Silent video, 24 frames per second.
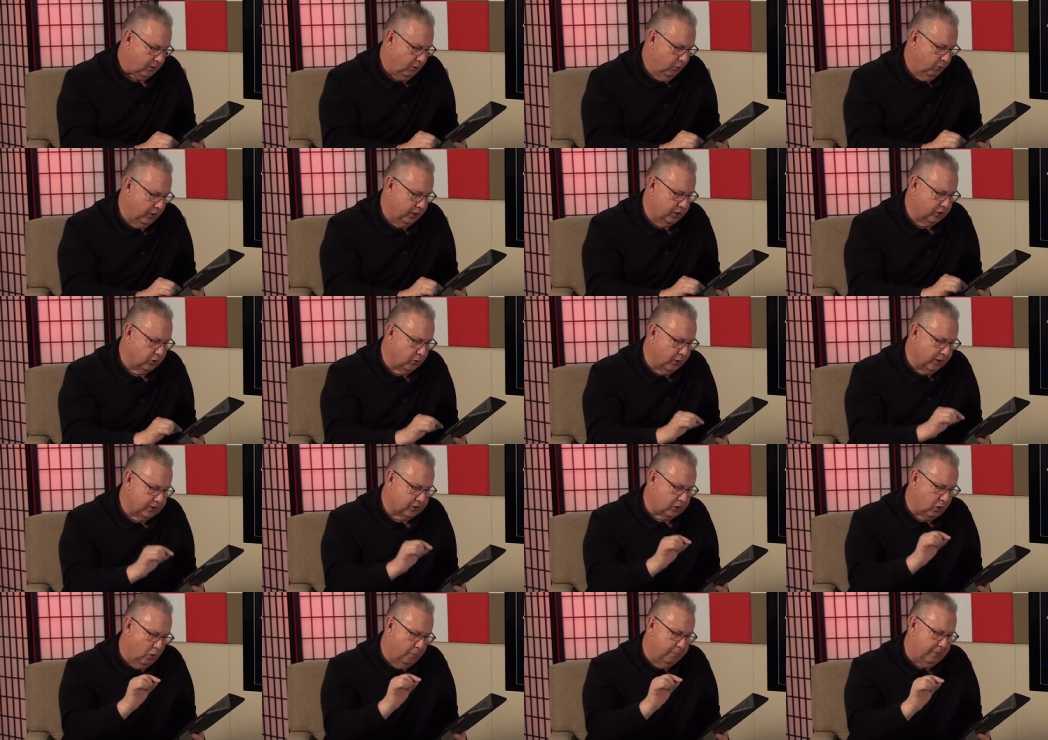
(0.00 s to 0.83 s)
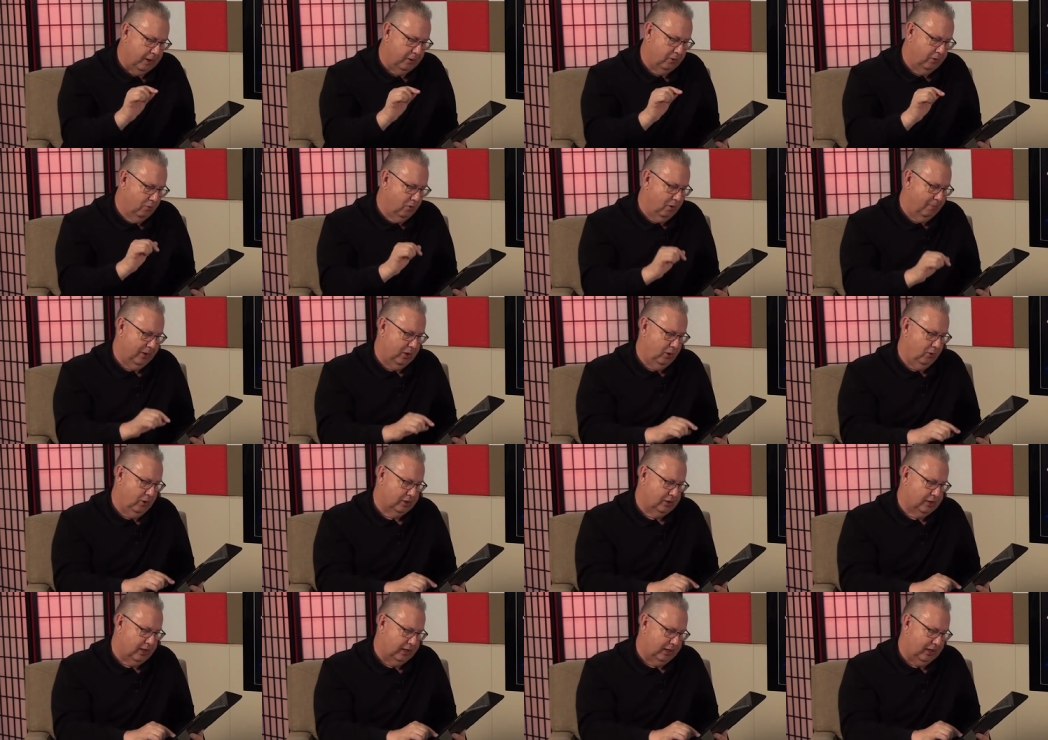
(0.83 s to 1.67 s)
Rejoice, O barren woman who
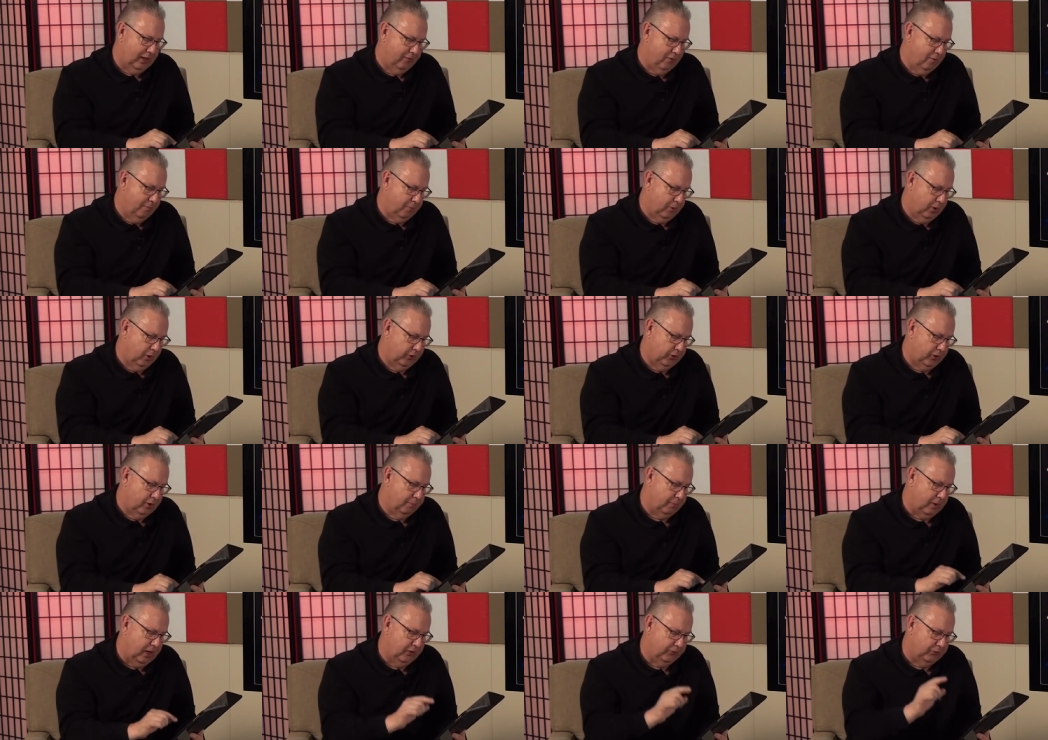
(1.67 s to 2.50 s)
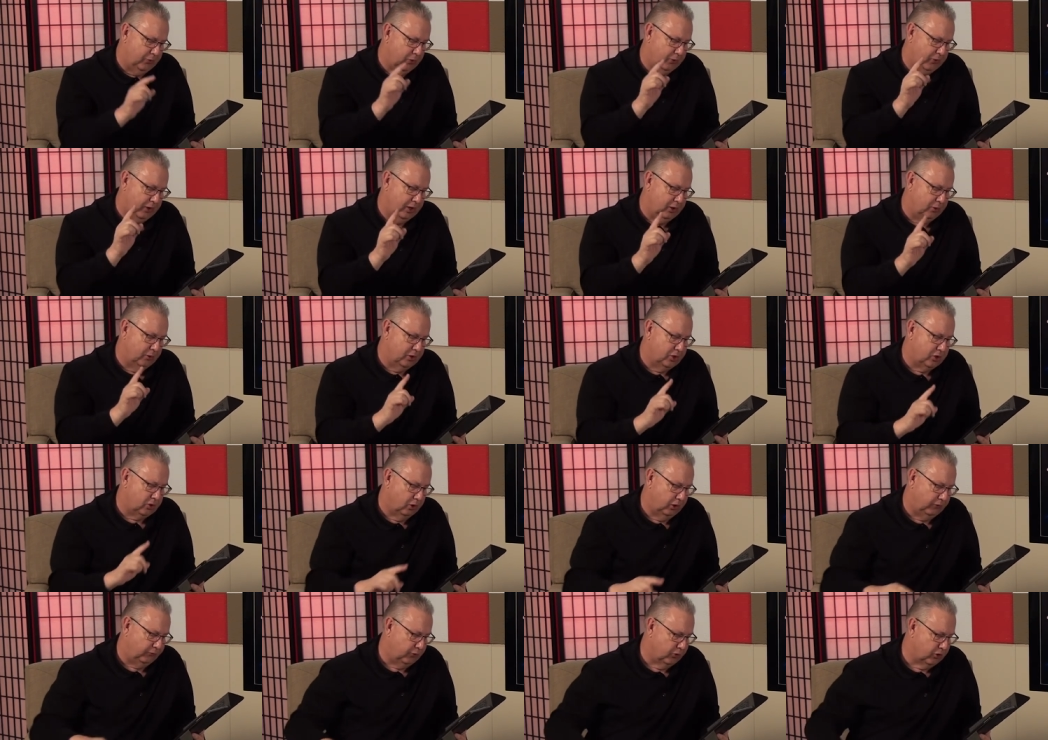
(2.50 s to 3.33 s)
has not given birth, and break forth into a
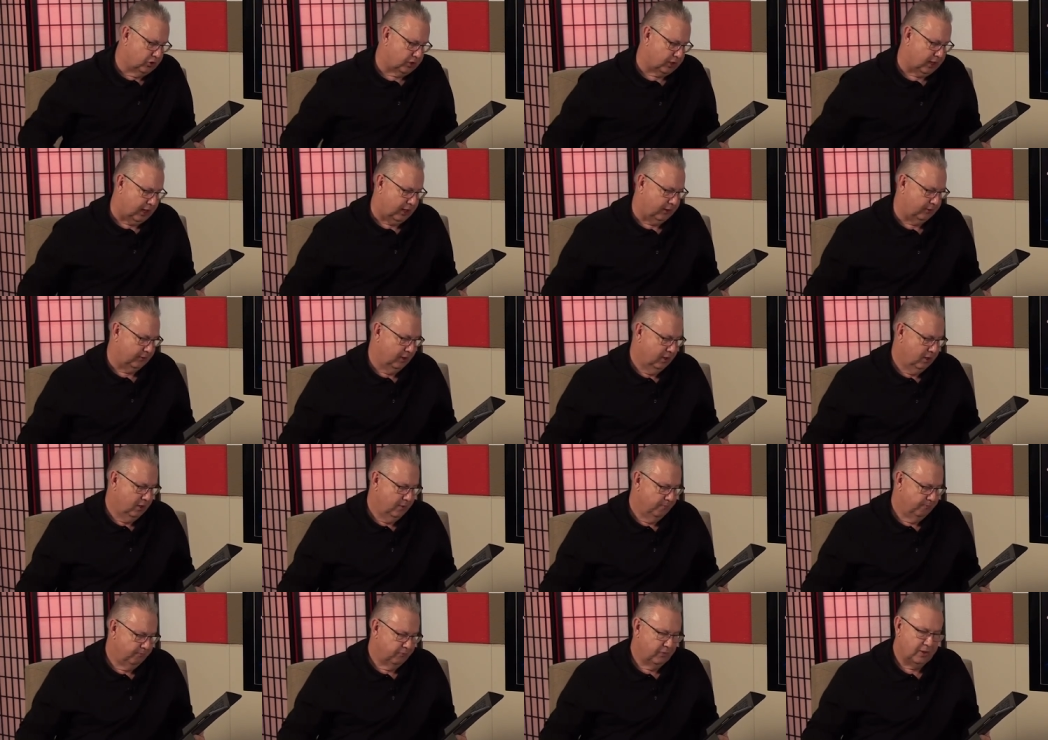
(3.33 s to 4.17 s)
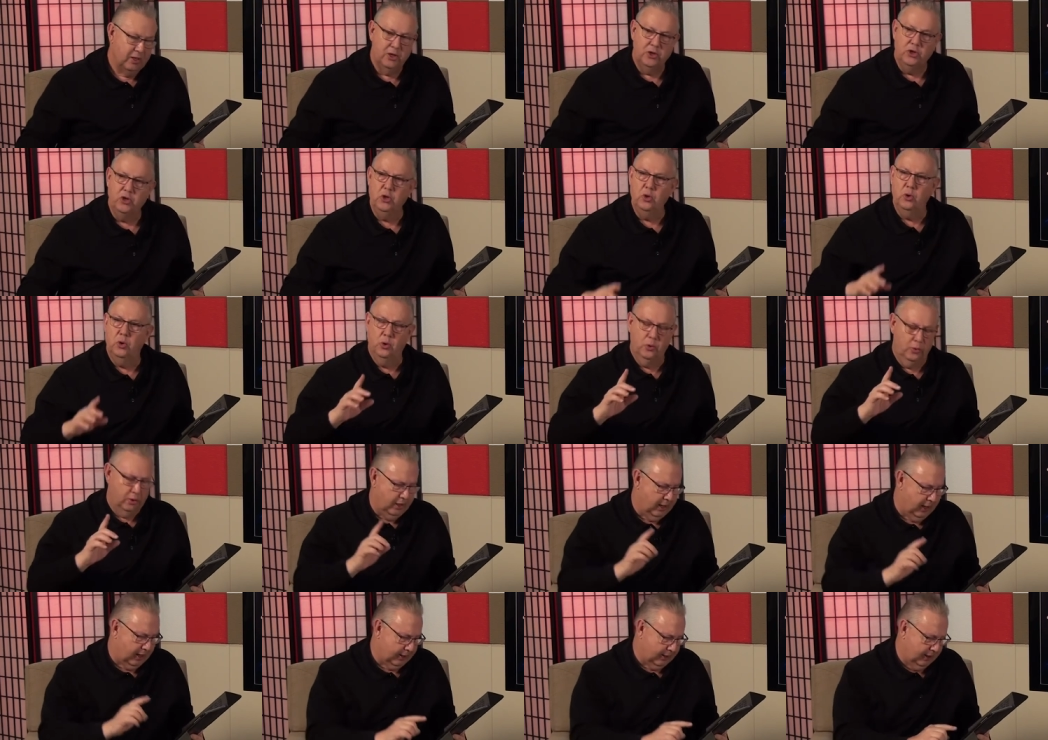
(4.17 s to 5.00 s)
joyful shout, you who
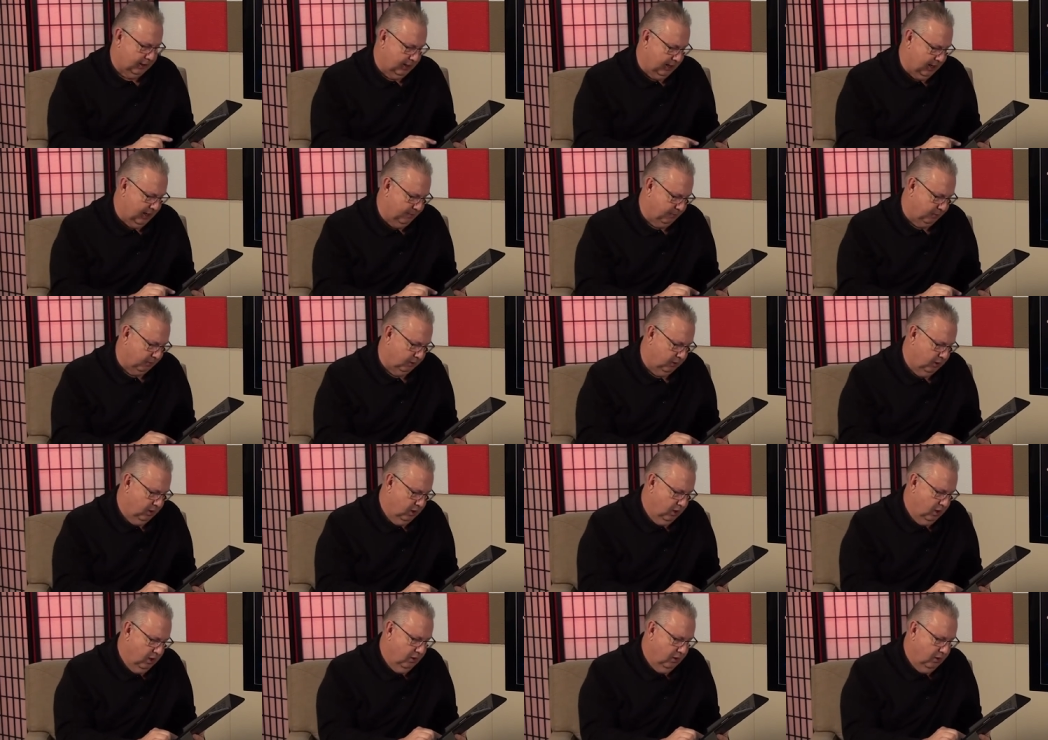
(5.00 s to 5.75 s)
are not in labor.